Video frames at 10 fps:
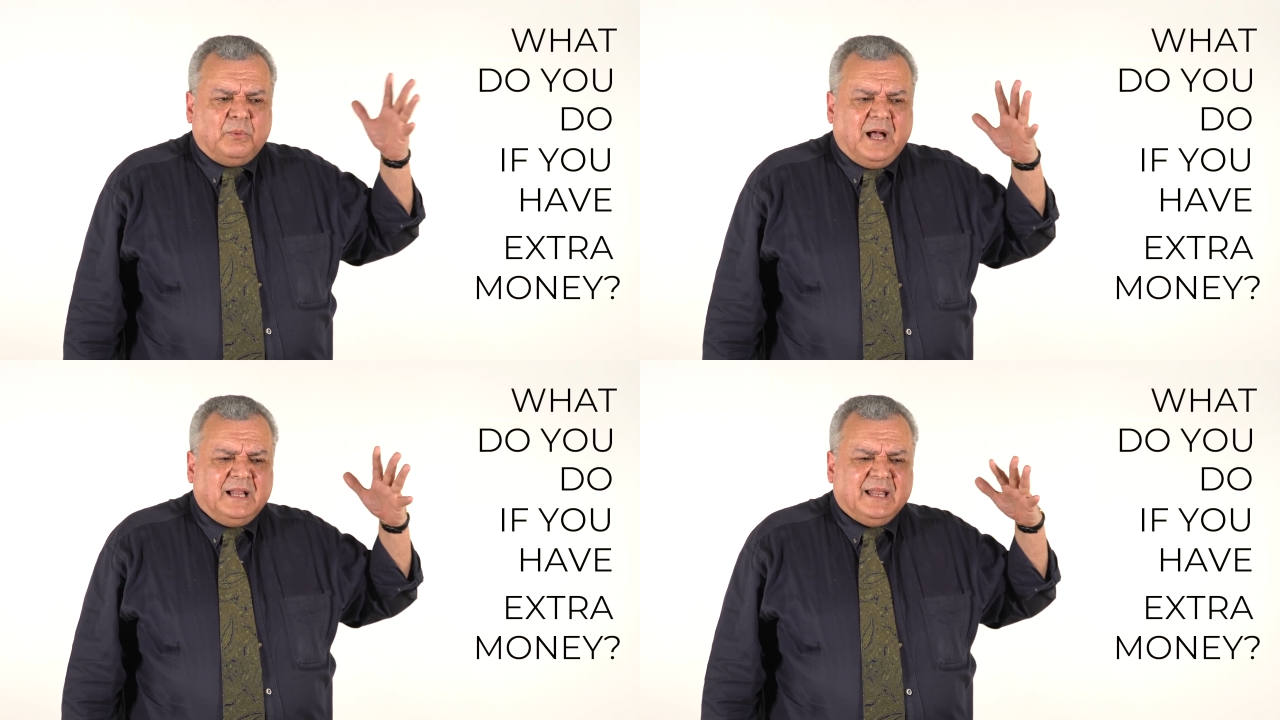
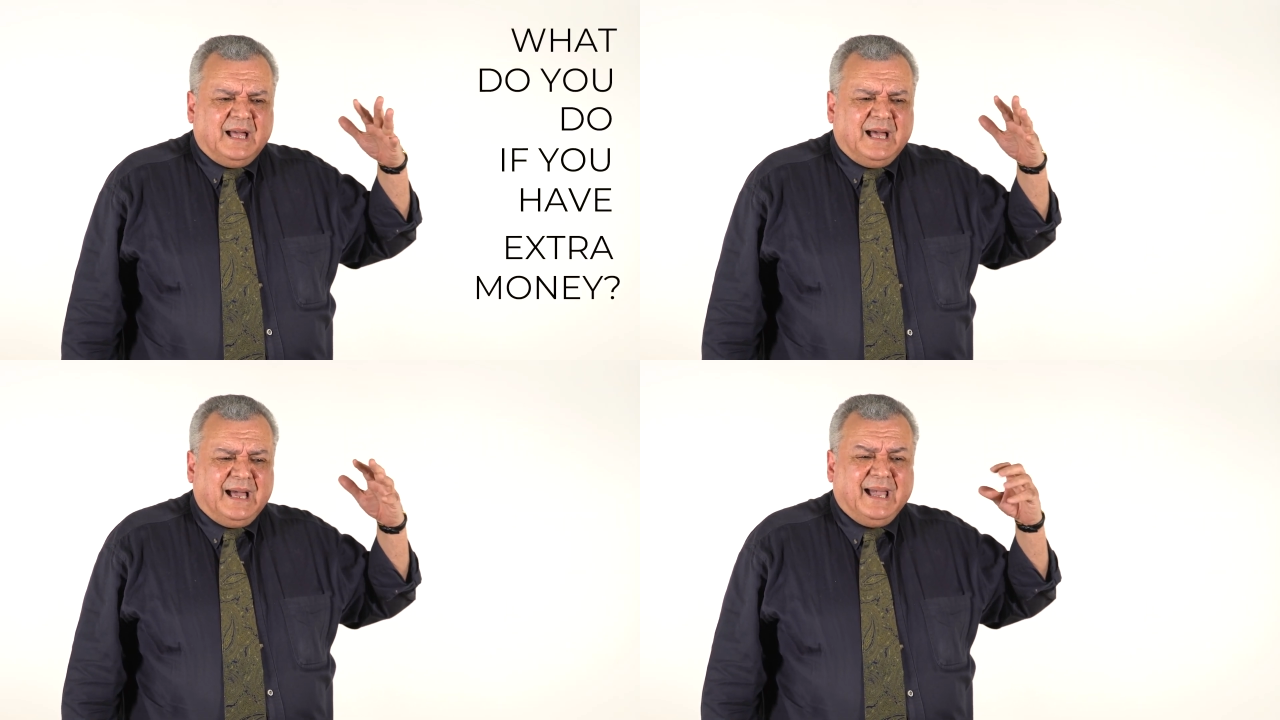
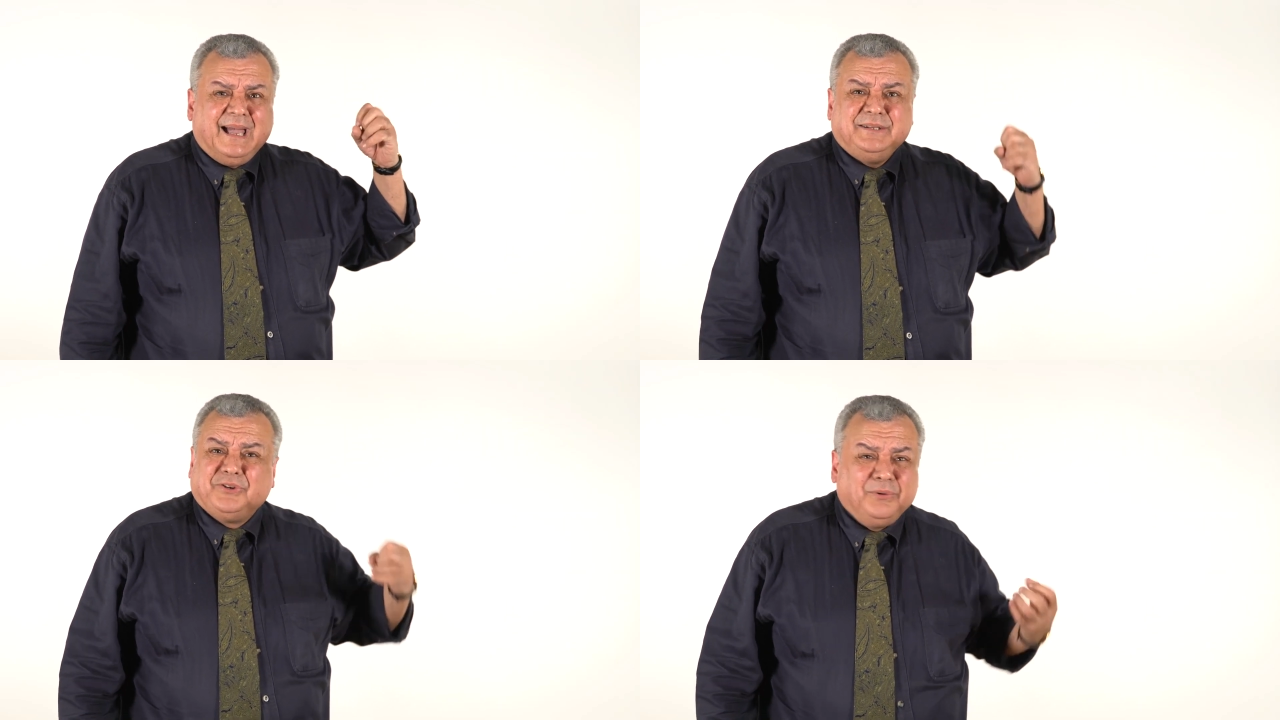Well,
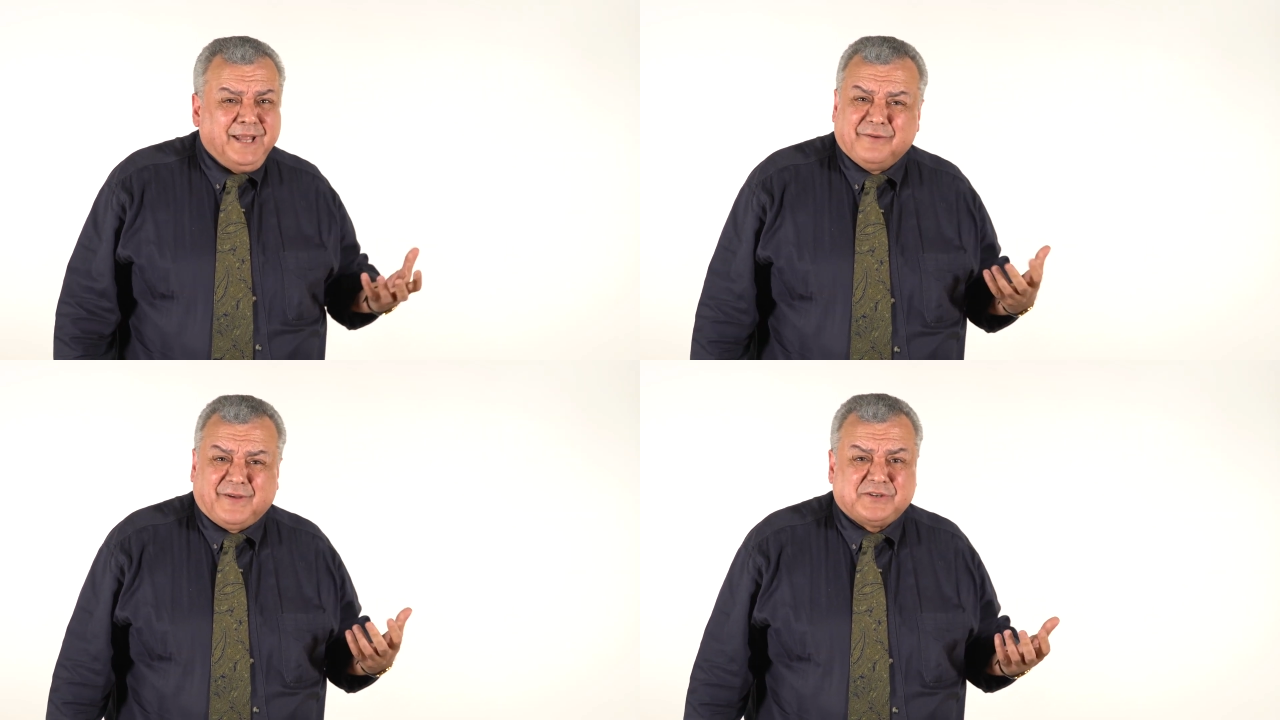I don't
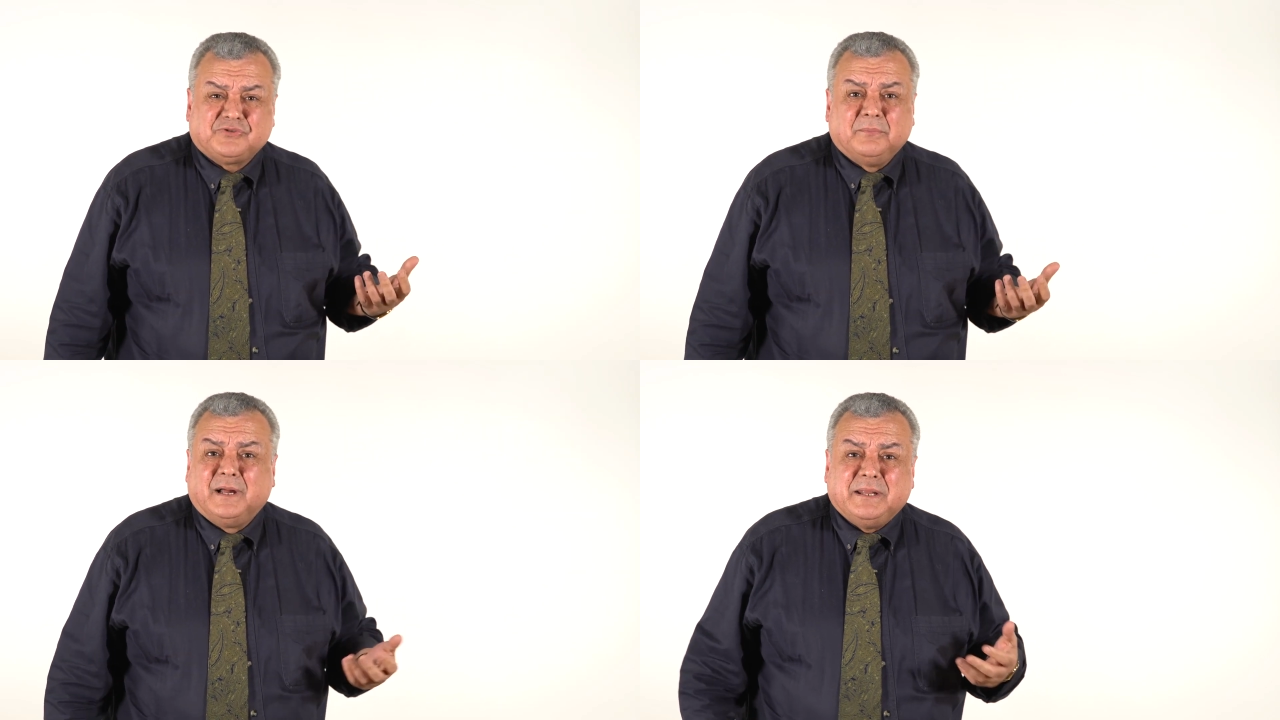have
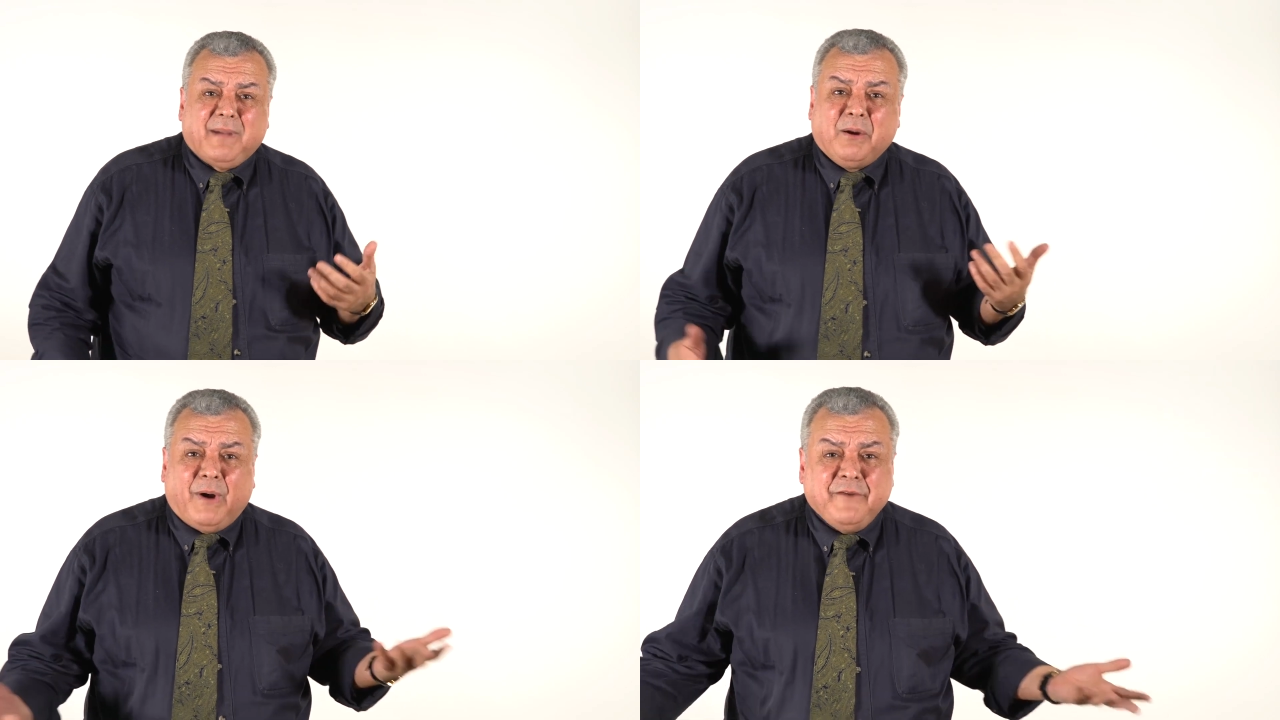extra money.
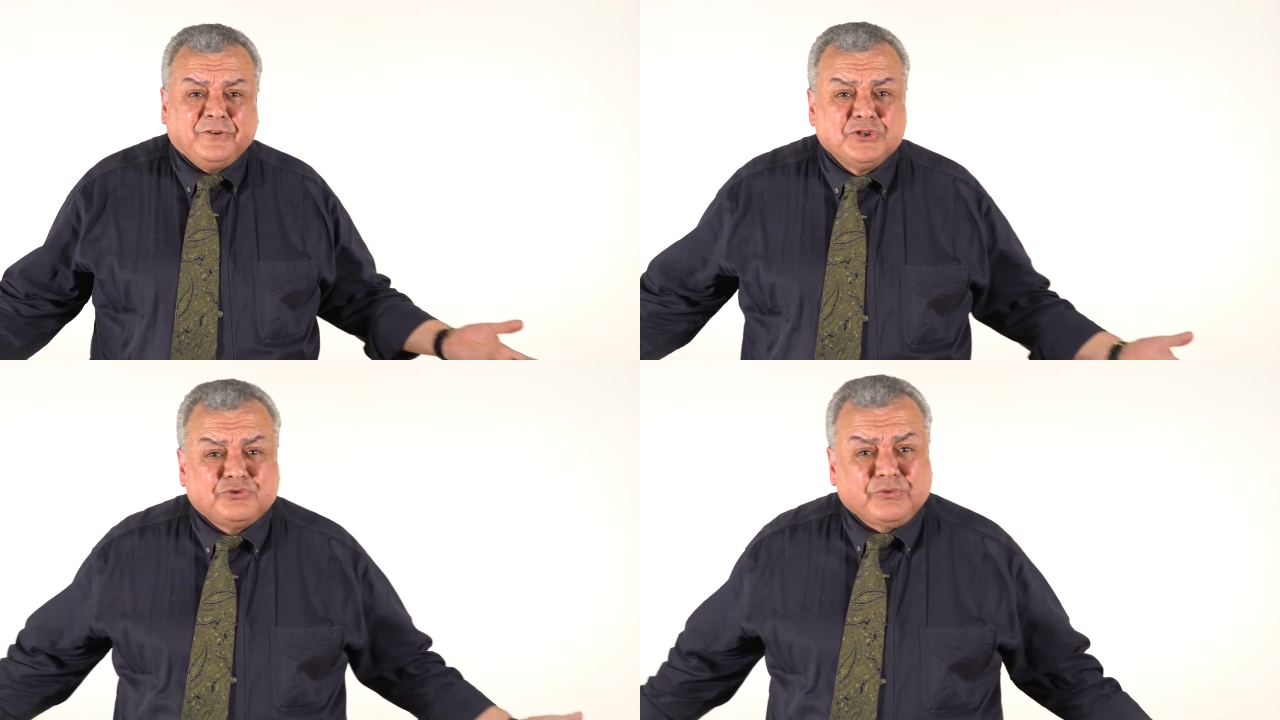My wife
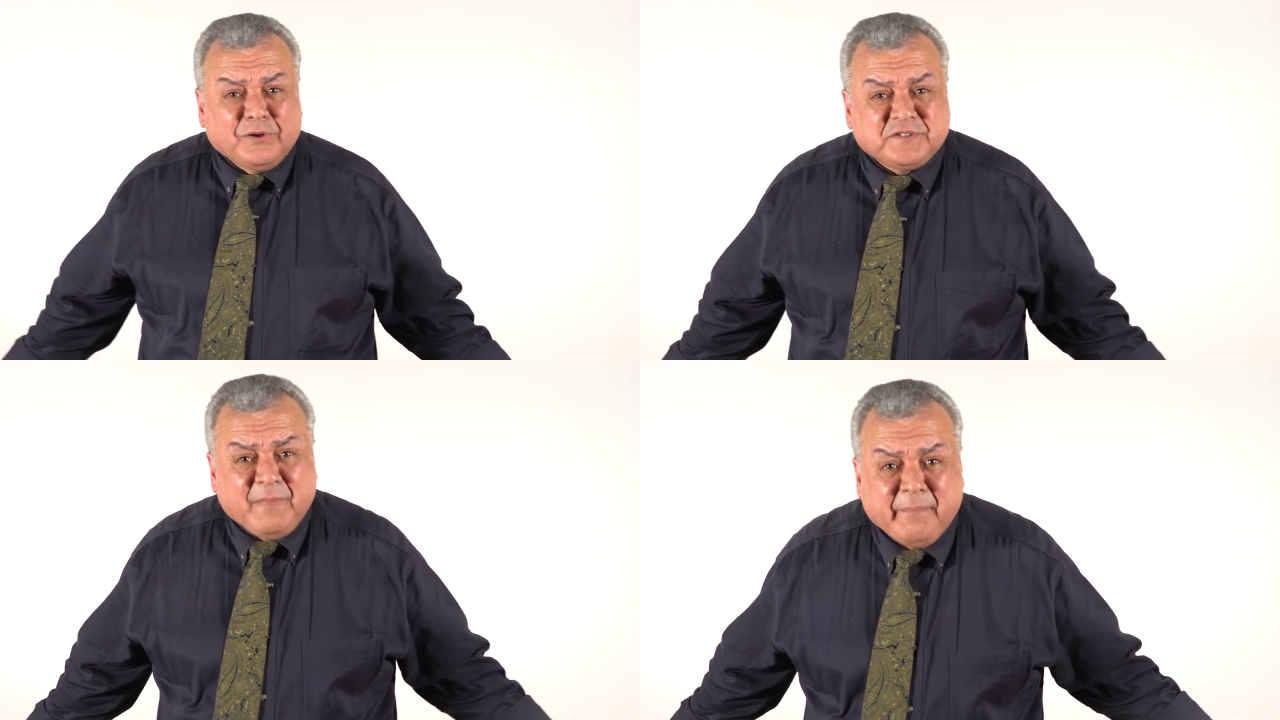
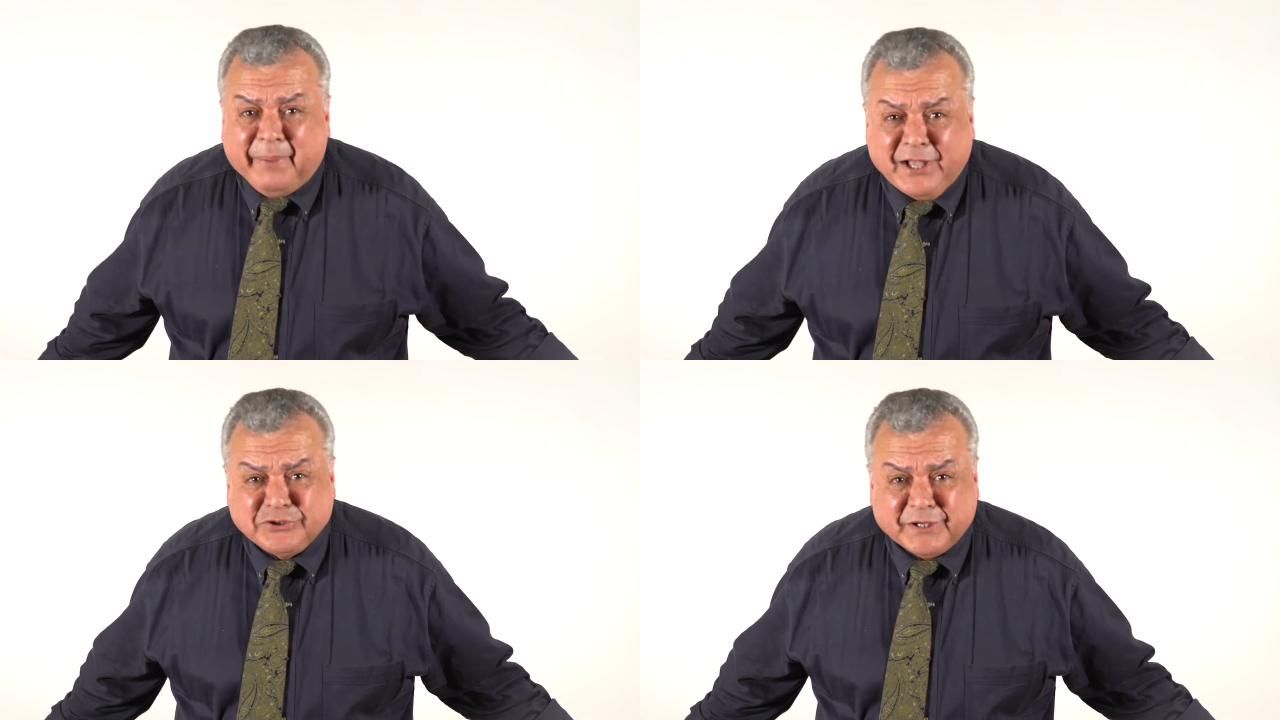controls my
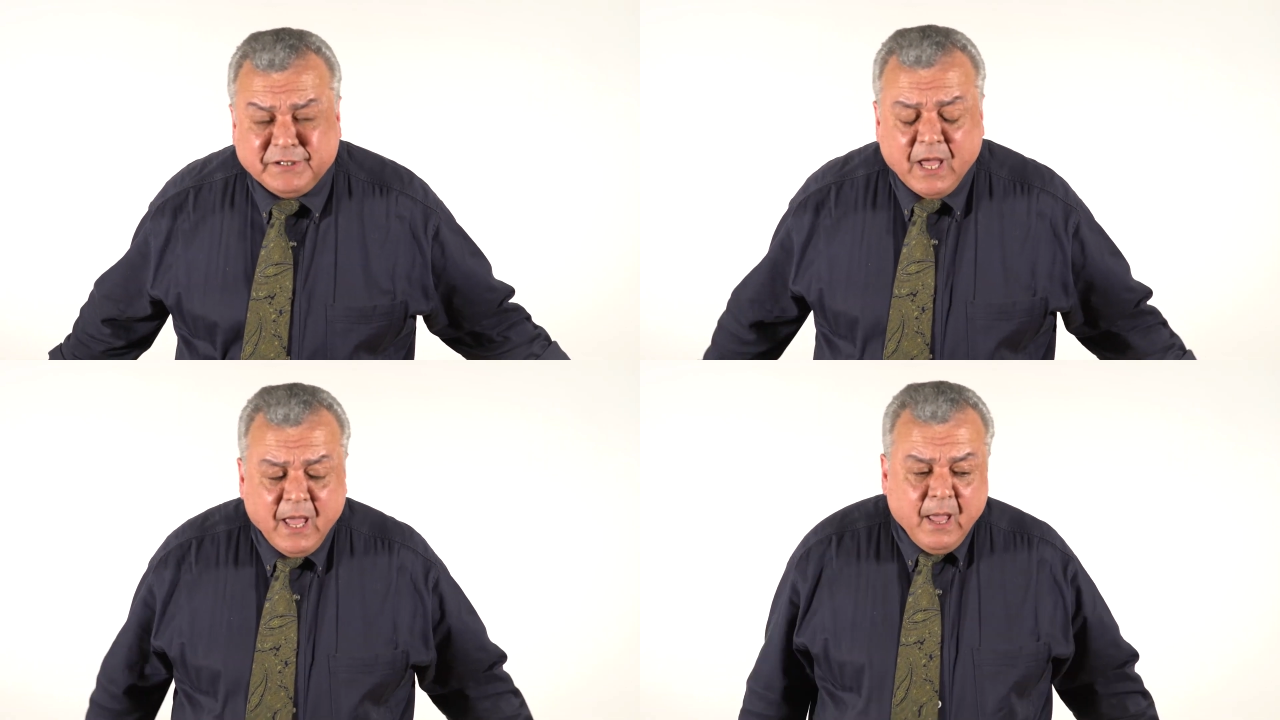budget.